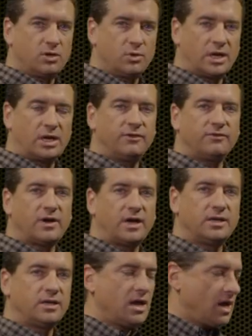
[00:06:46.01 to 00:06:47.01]
can quickly
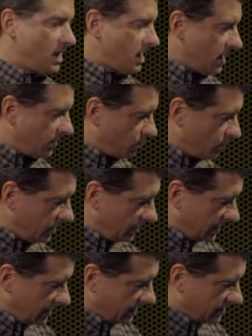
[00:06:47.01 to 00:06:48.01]
find it. I
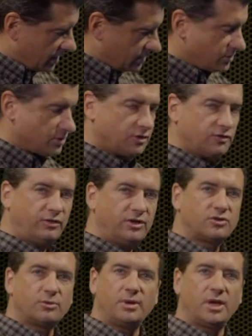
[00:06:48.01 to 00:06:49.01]
really like that search
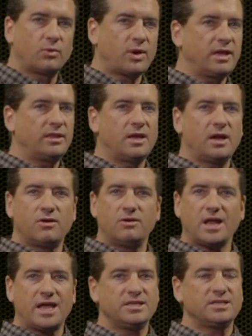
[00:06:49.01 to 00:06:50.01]
feature being right there,
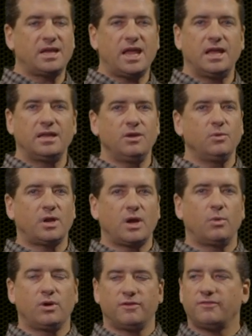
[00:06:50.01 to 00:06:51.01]
nice and handy when I
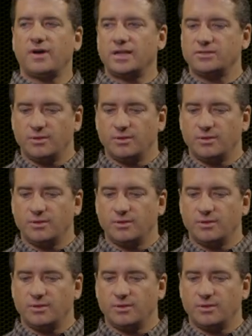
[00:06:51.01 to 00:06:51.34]
want to find